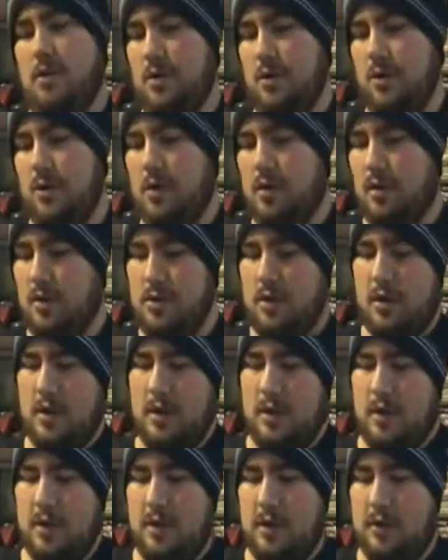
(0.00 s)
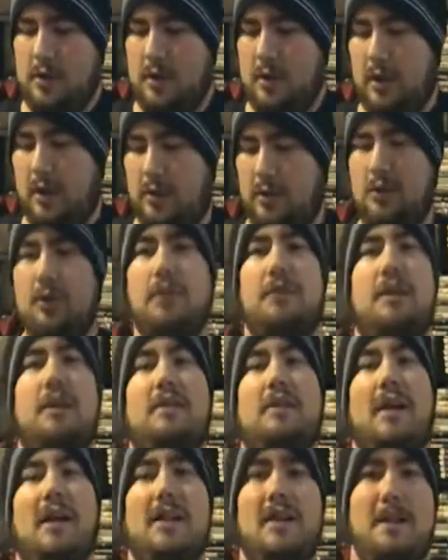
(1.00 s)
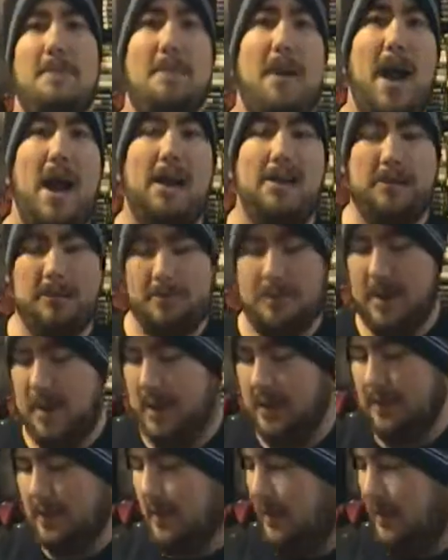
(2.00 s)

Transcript: I don't know if that's how they packed them back